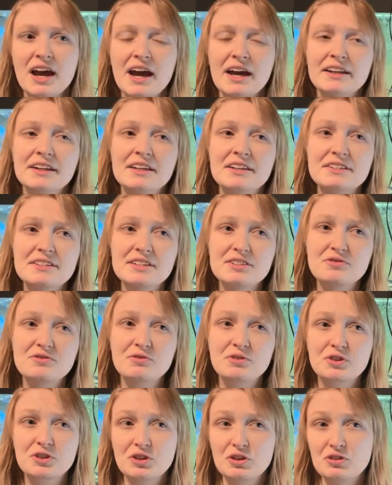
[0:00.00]
And this is
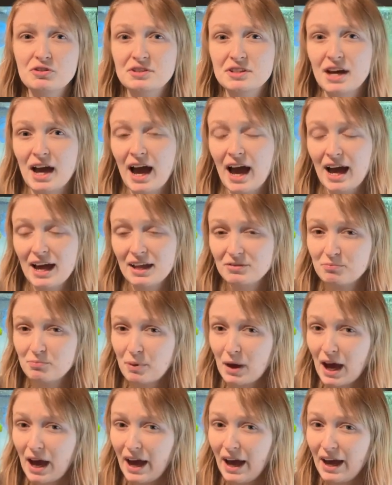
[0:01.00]
for good and
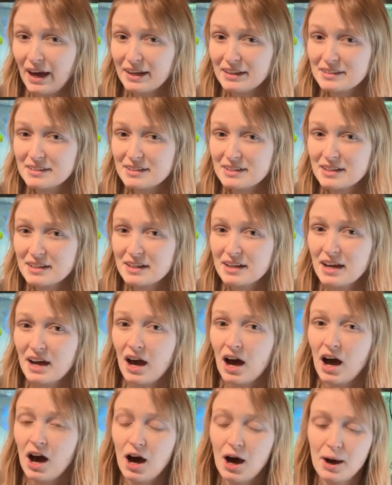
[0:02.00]
bad.
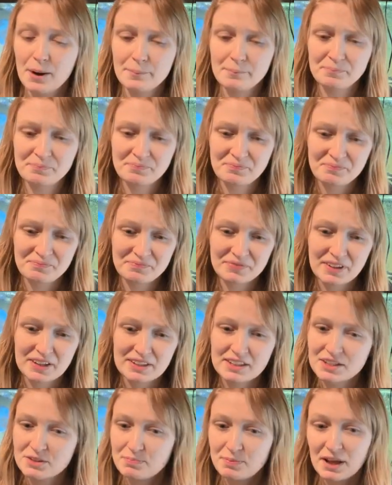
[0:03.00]

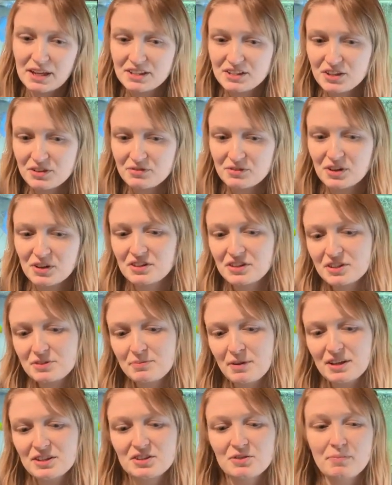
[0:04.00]
There's plenty of good, there's
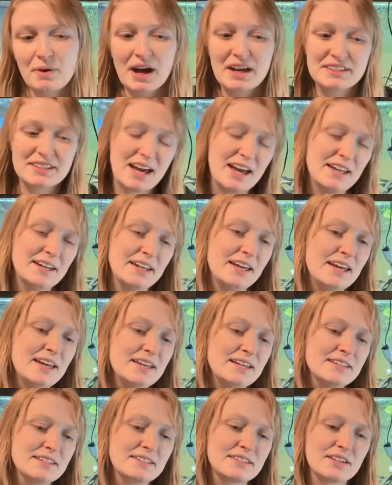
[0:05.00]
plenty of bad, and it
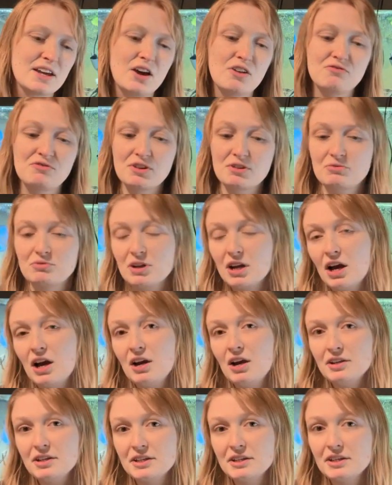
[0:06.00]
is a real
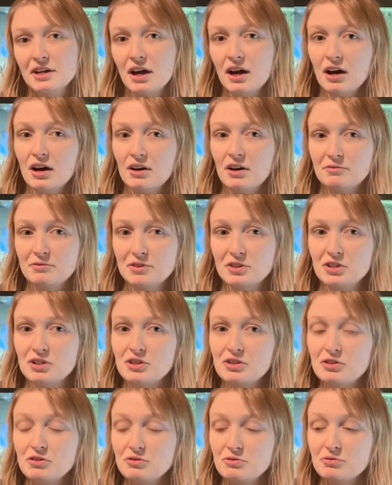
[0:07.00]
learning curve to
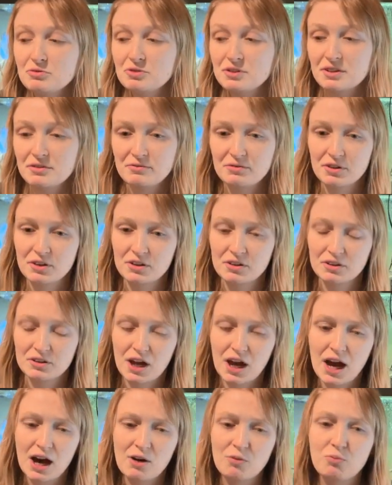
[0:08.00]
use different,
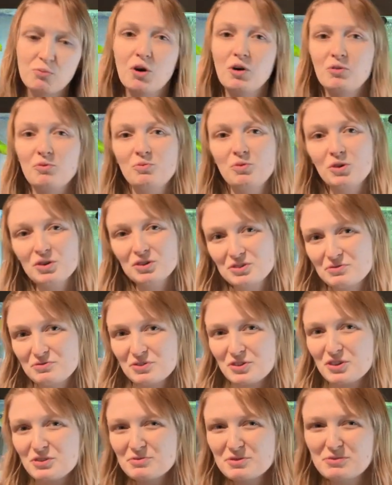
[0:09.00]
what was
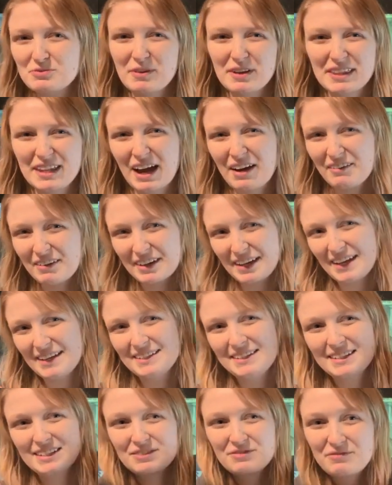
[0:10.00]
forums, but now I
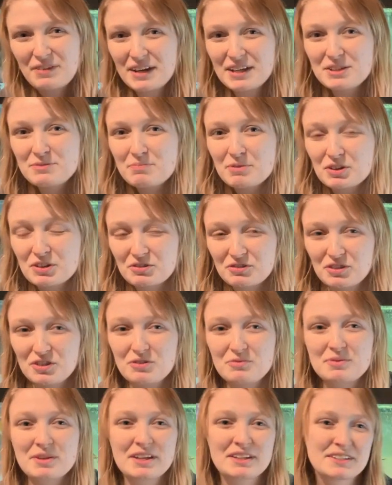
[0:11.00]
guess it's Facebook
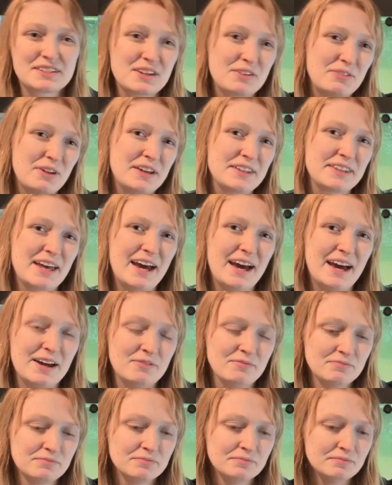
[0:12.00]
groups and stuff like that.
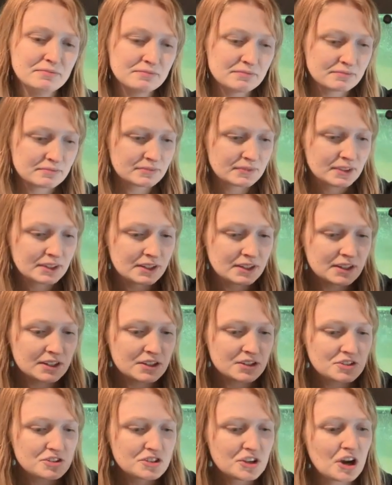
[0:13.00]

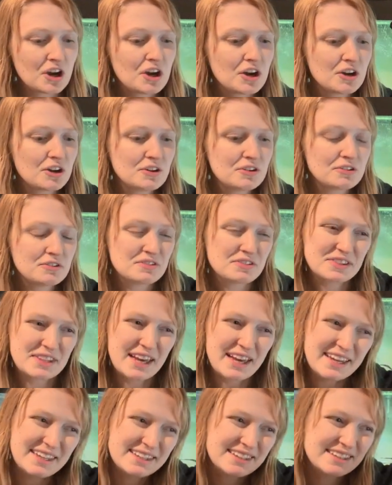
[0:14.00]
So
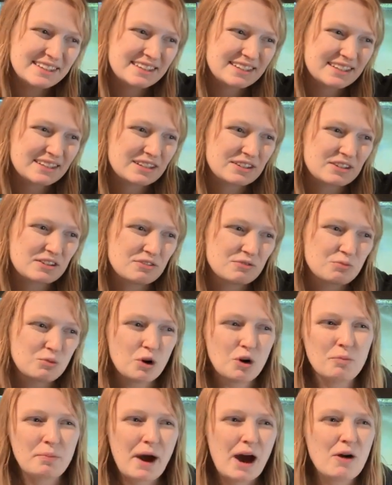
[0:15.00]
then,
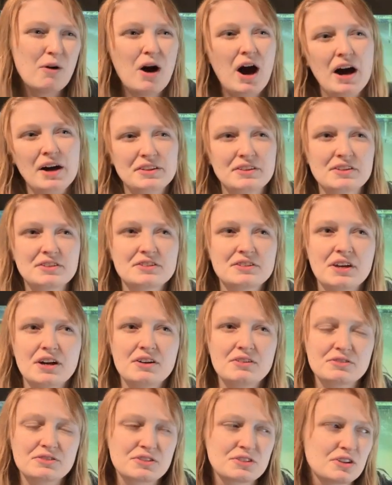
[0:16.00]
what about other
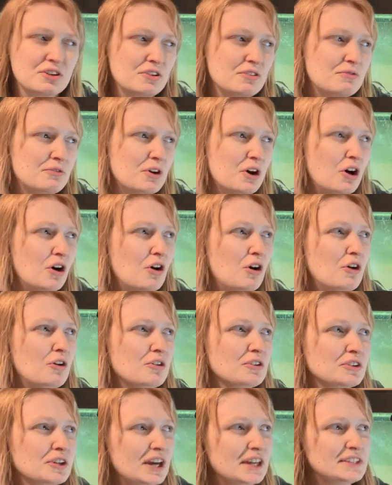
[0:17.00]
styles of,
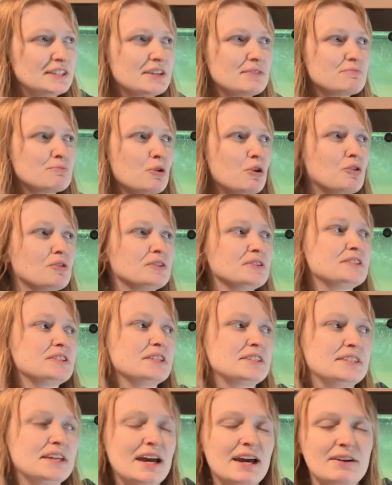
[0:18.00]
or getting more
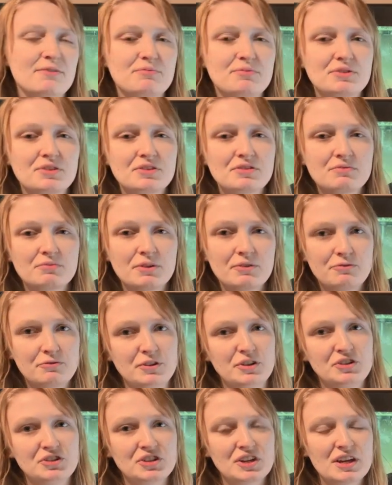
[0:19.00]
into depth with
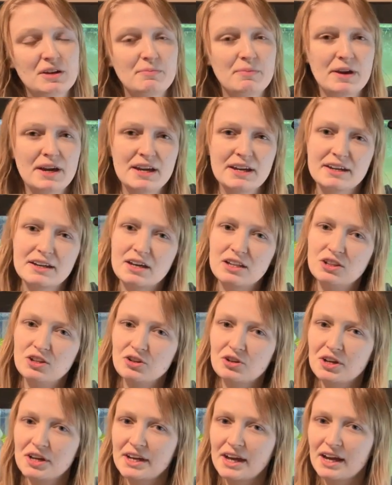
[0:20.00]
fish keeping,
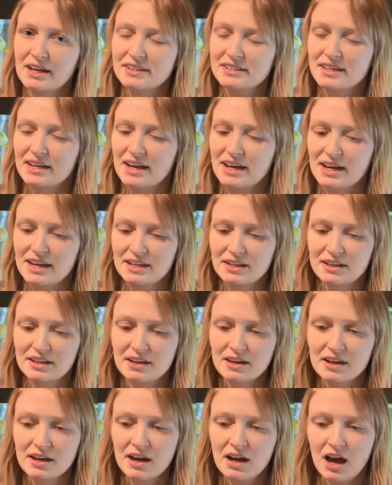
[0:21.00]
looking at it in
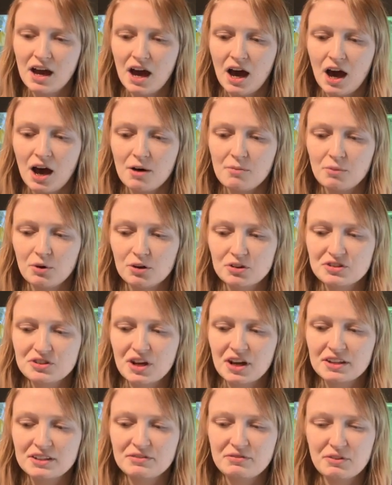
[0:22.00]
a more
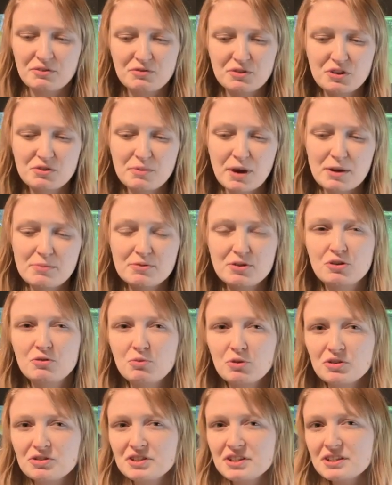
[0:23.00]
scientific view? Maybe you're
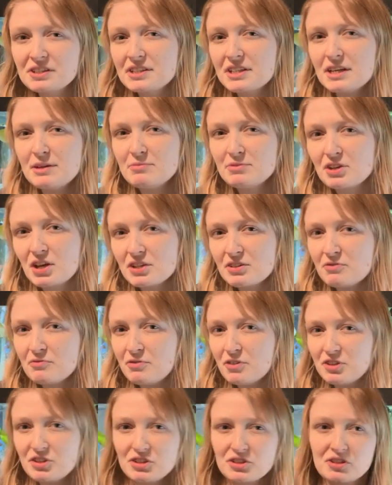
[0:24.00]
wanting to keep certain
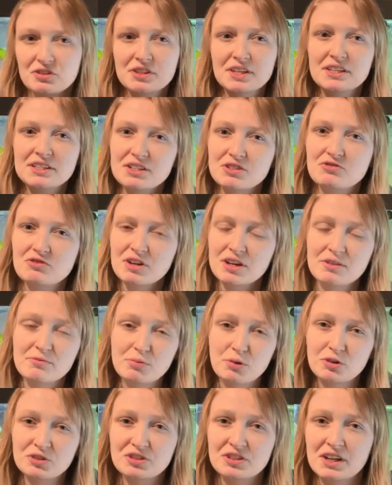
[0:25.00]
fishes. So this is really
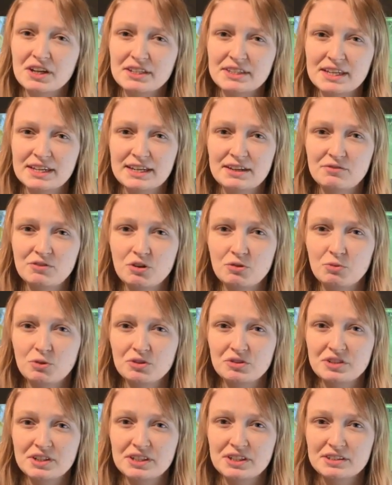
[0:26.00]
important, I think, if you're
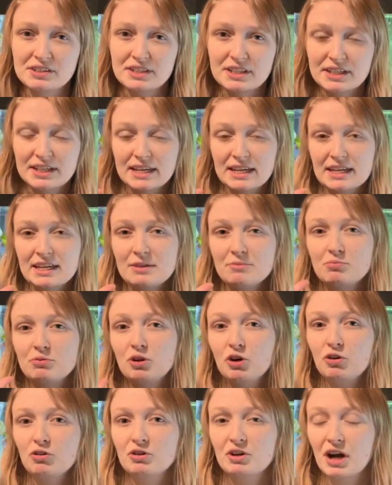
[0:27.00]
wanting to keep
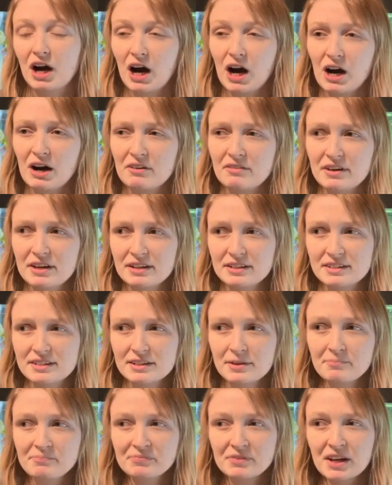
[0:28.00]
lower carids.
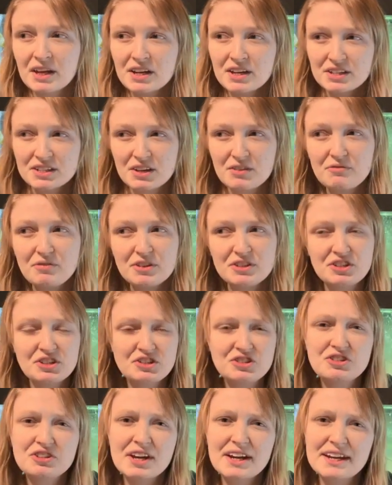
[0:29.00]
Some
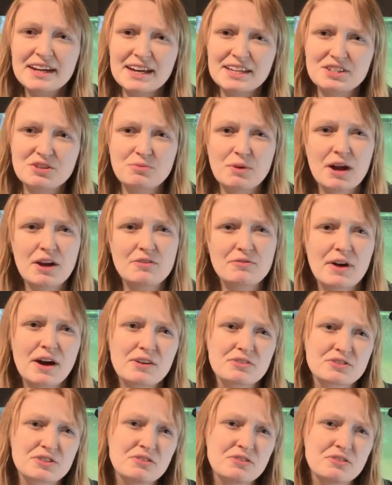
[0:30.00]
fishes you can get away without.